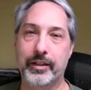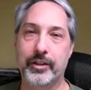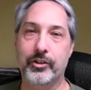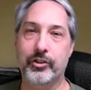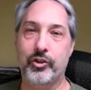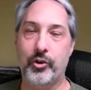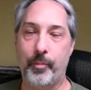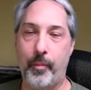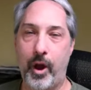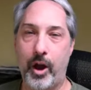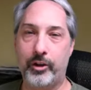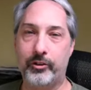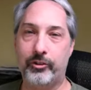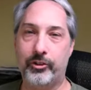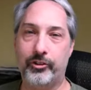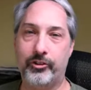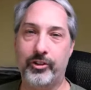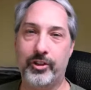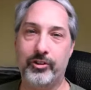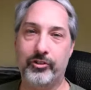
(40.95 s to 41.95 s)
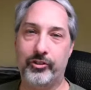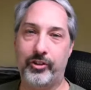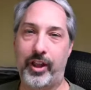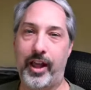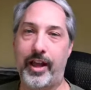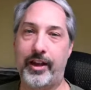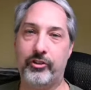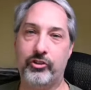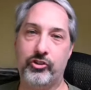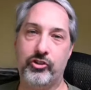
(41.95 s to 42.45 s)

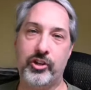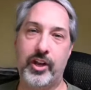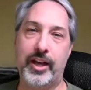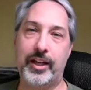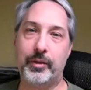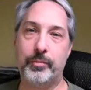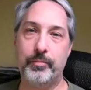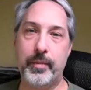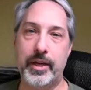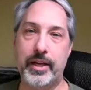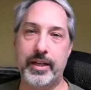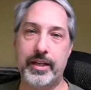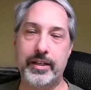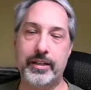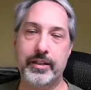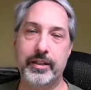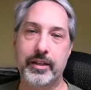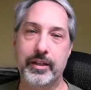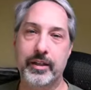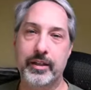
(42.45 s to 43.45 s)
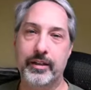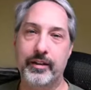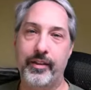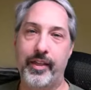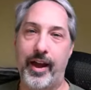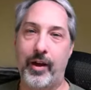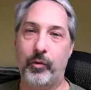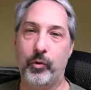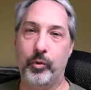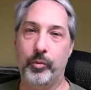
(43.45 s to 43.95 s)
democracy/tech meeting
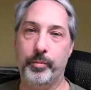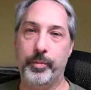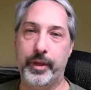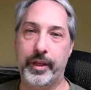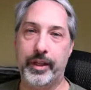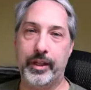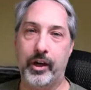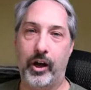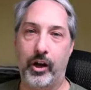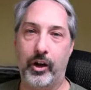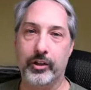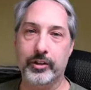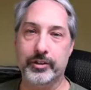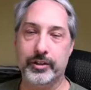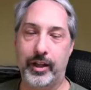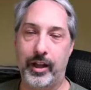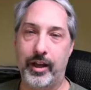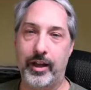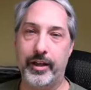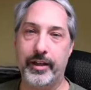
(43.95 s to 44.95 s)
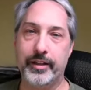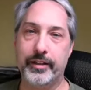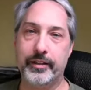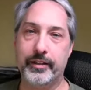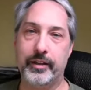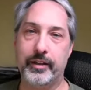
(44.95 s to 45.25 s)
that will be online.